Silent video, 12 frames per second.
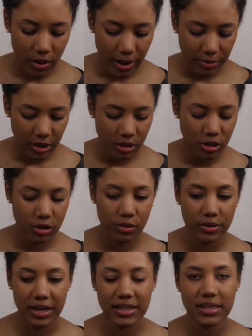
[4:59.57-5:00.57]
I'm gonna do,
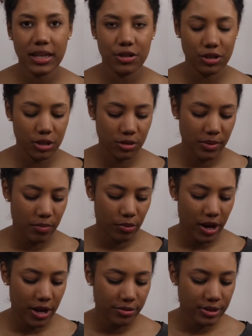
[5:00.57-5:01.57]
the next thing I usually do is my
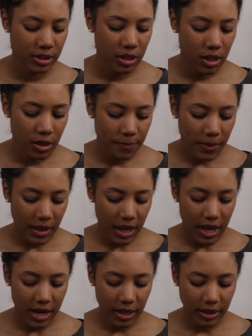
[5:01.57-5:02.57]
brows.
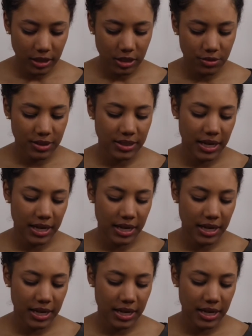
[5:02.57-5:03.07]
And I like to use this